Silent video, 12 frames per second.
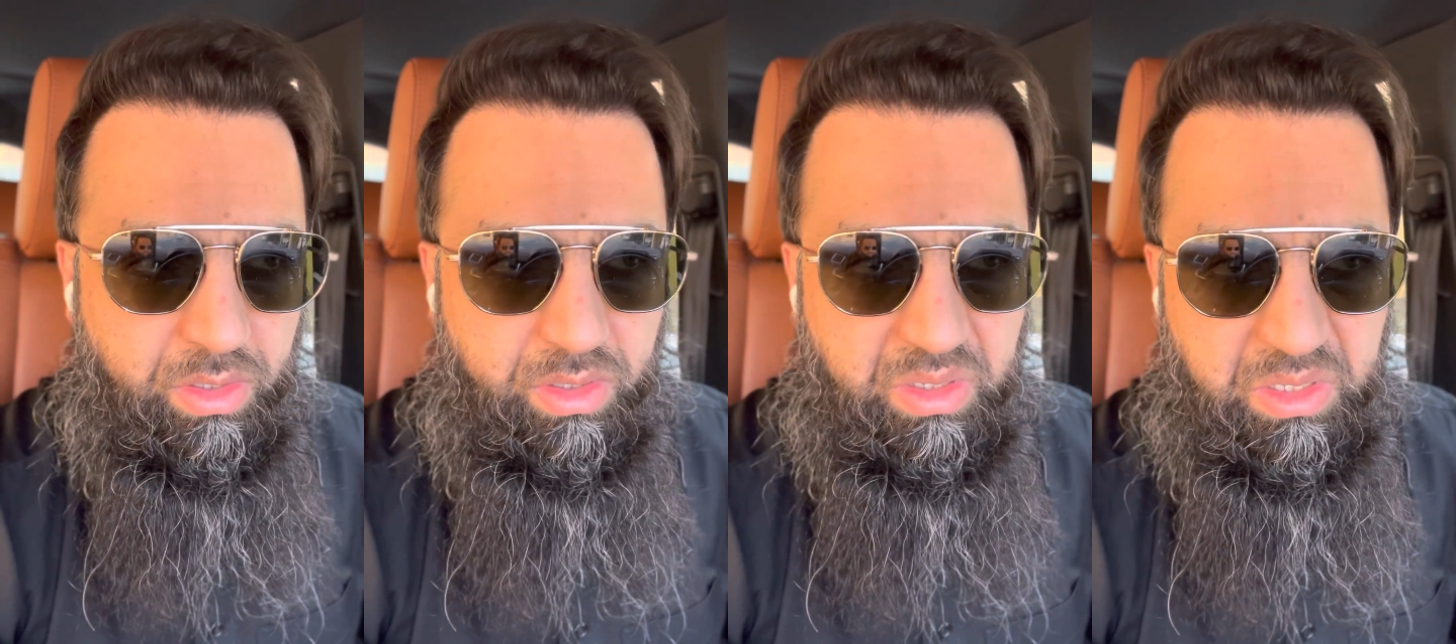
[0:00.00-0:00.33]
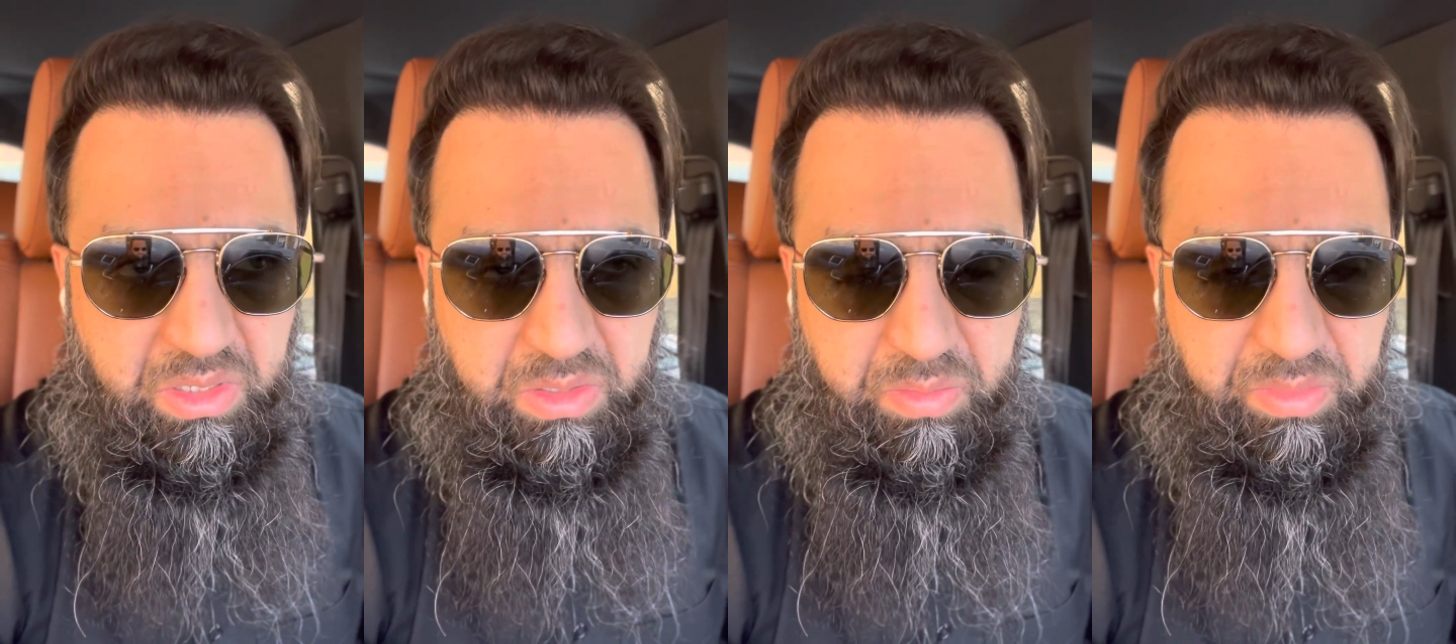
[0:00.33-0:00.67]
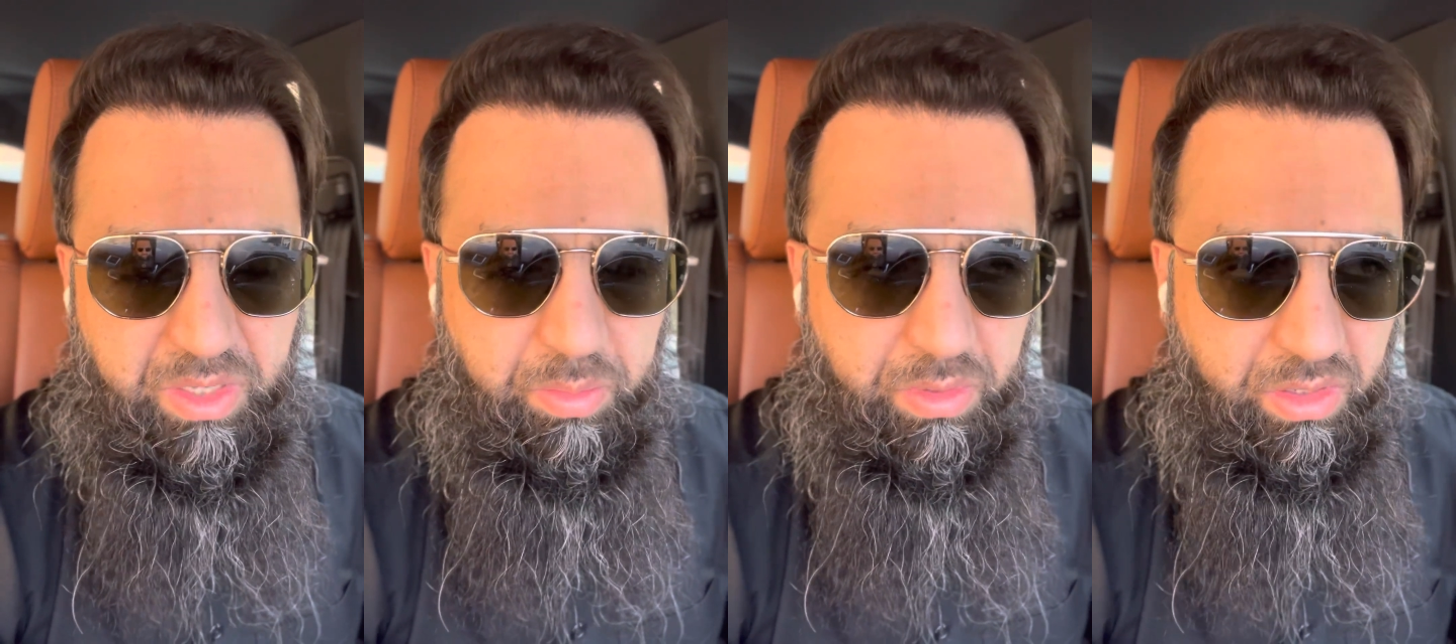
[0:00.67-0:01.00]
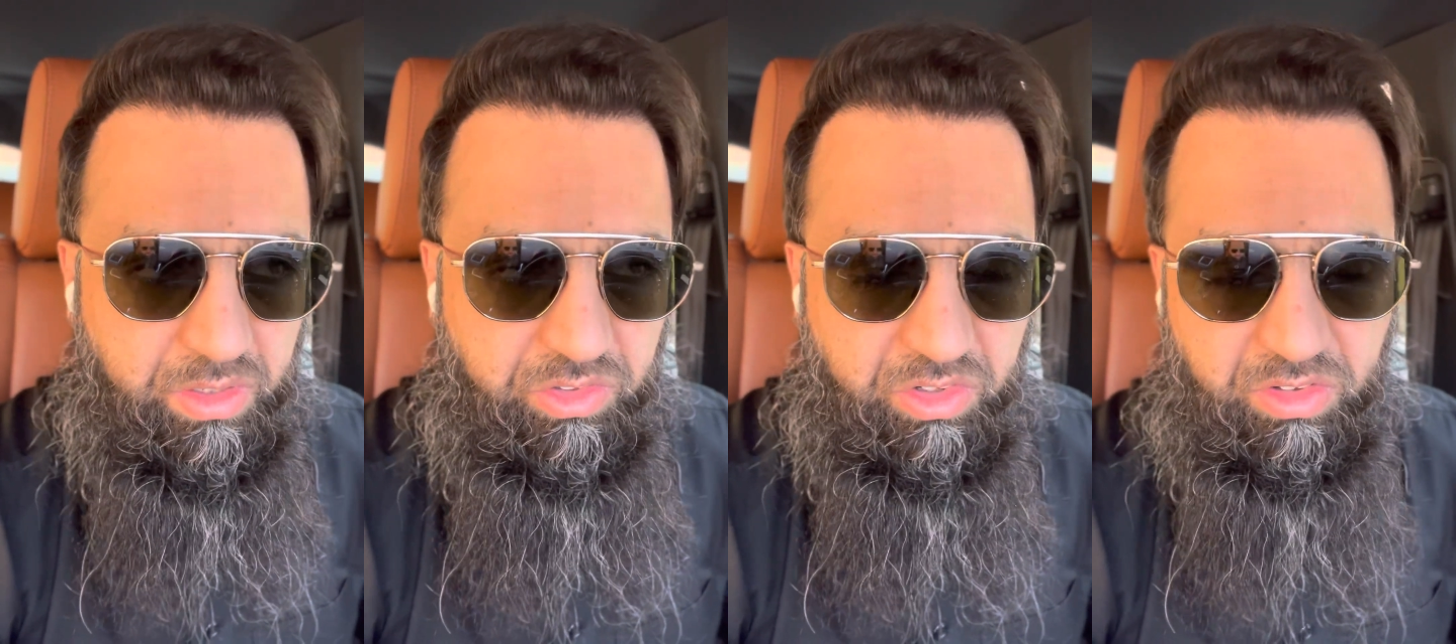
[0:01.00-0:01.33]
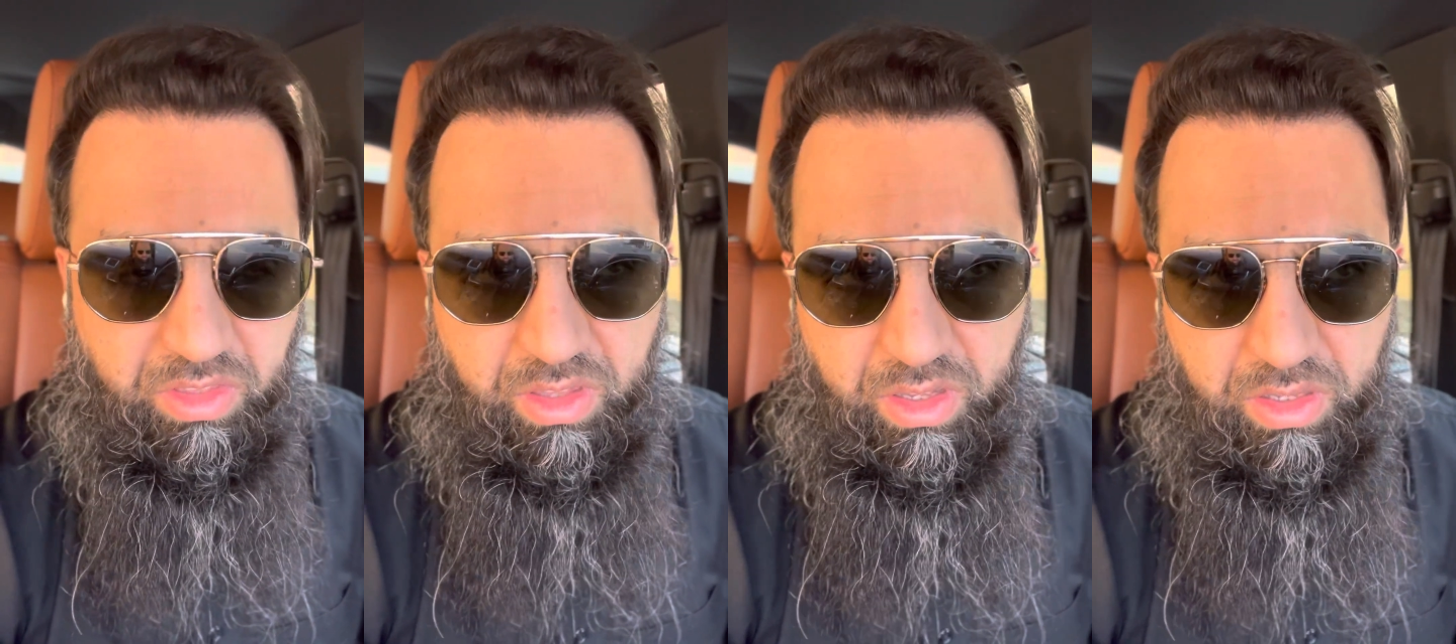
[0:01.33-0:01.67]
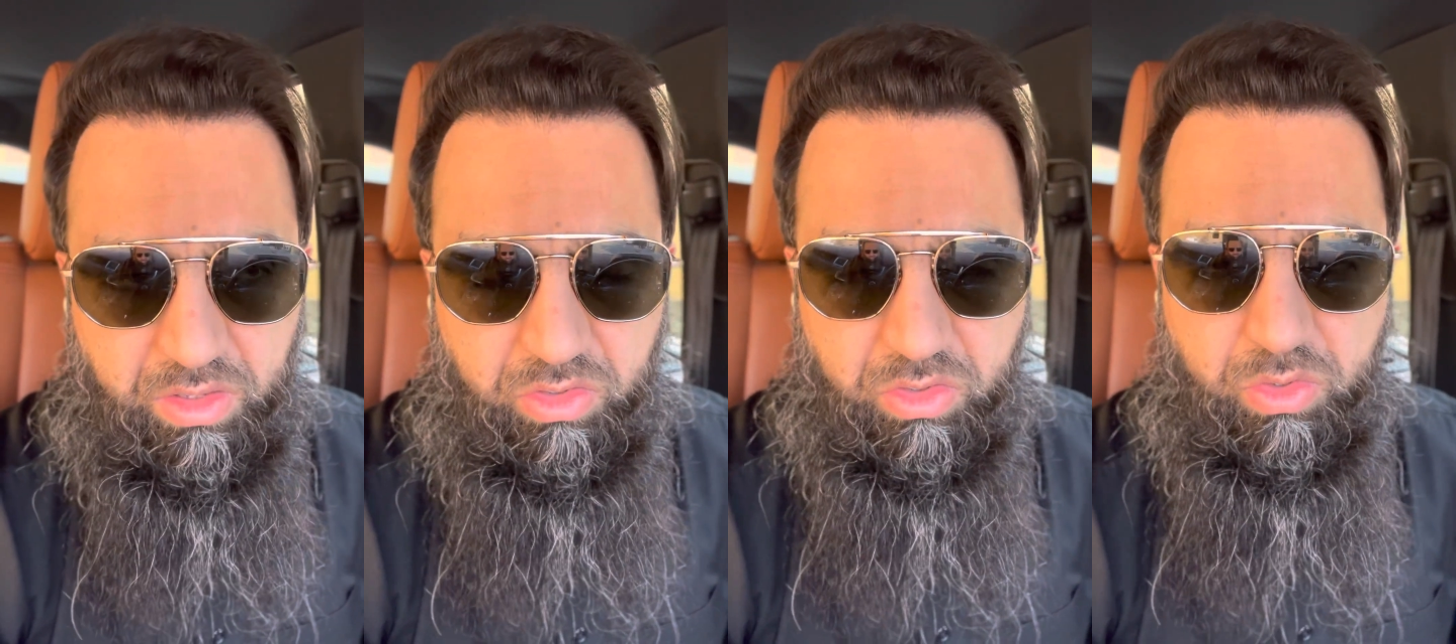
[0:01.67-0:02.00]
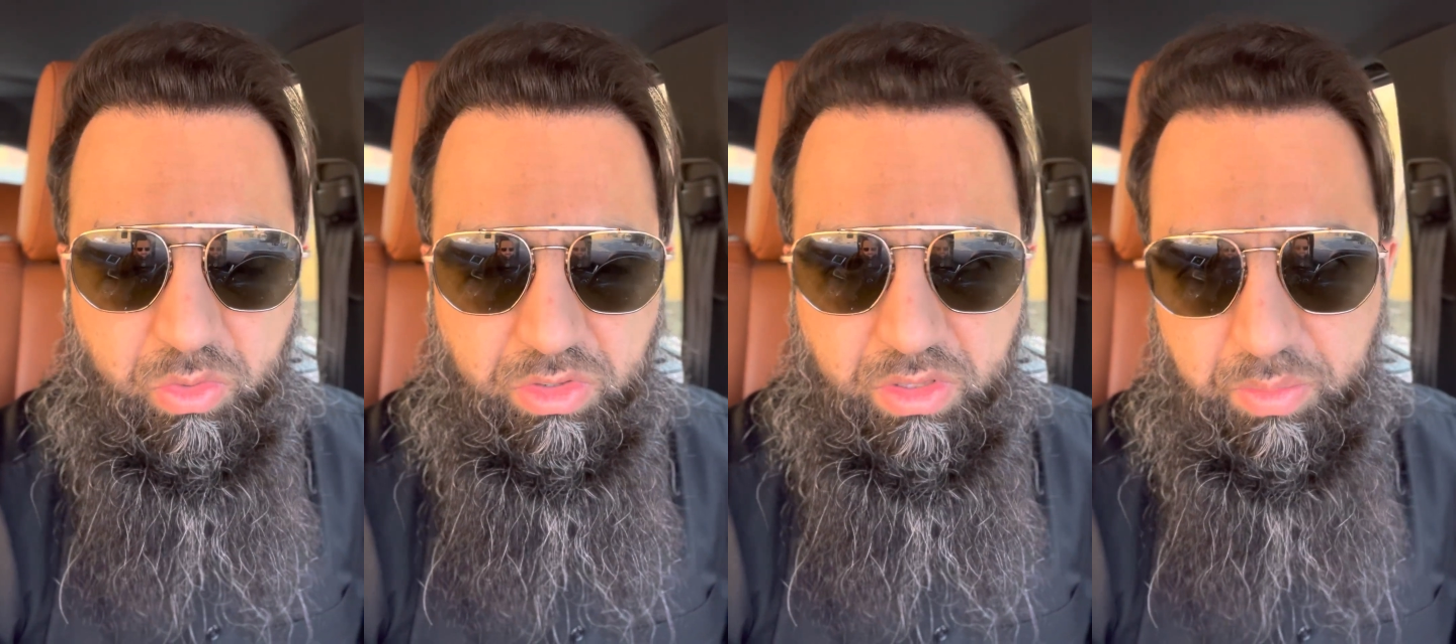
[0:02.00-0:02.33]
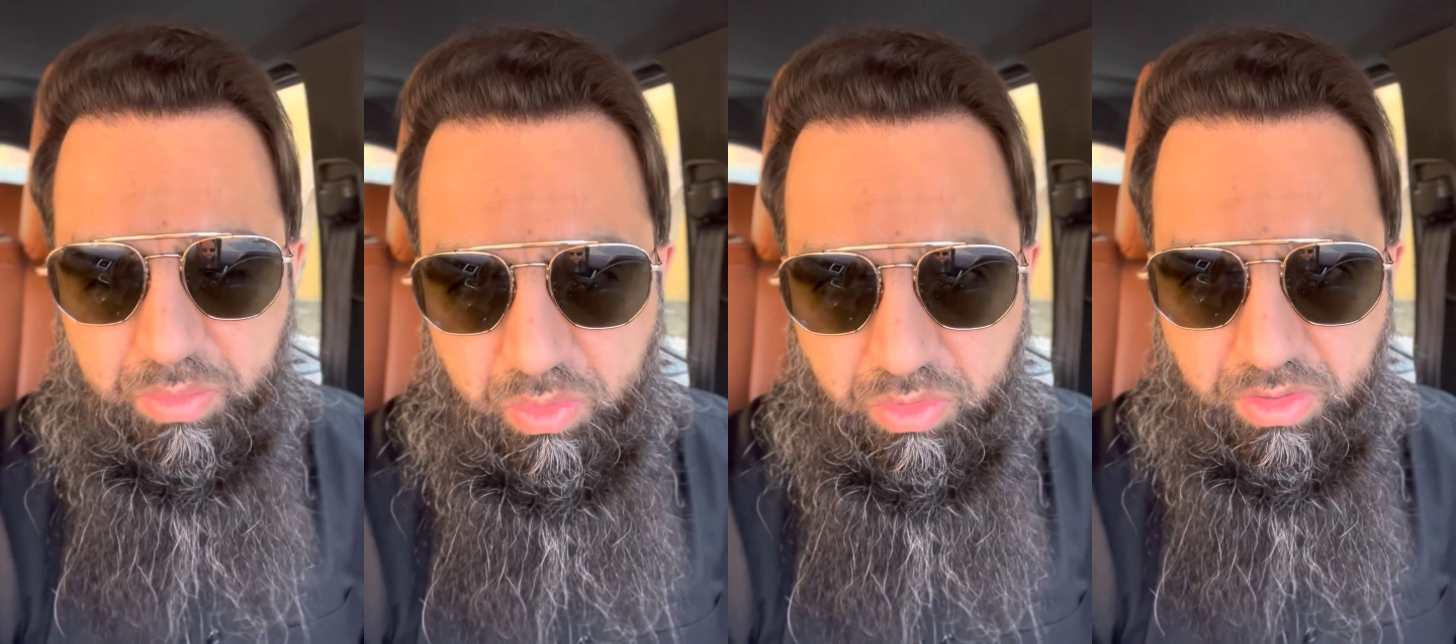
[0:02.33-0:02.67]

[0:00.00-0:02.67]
uh, people are just there to use and abuse